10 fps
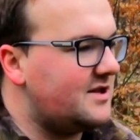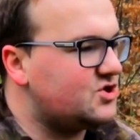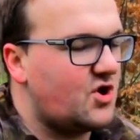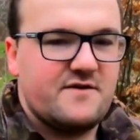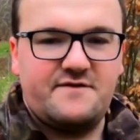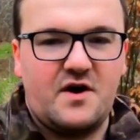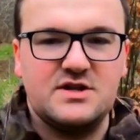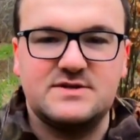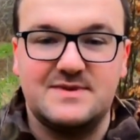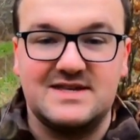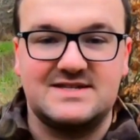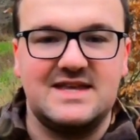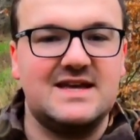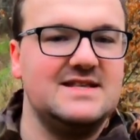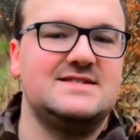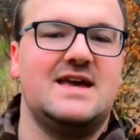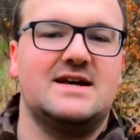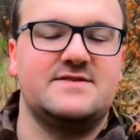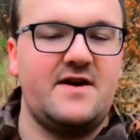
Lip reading: try and find some of these stick insects.